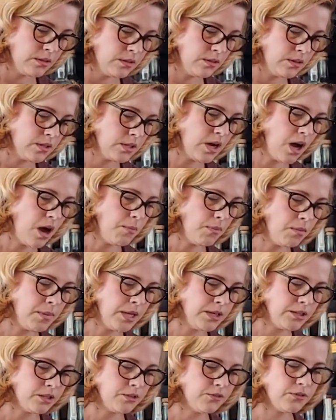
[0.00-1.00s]
the
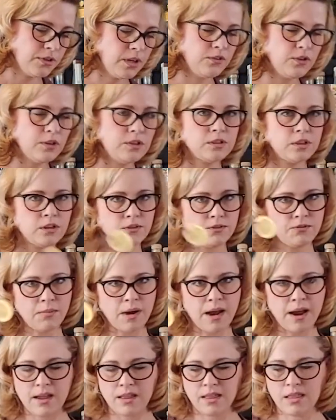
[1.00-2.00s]
complementing flavors of
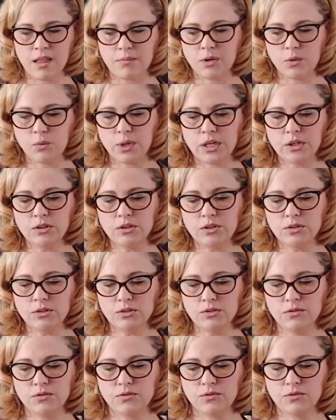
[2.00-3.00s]
my lemon wheel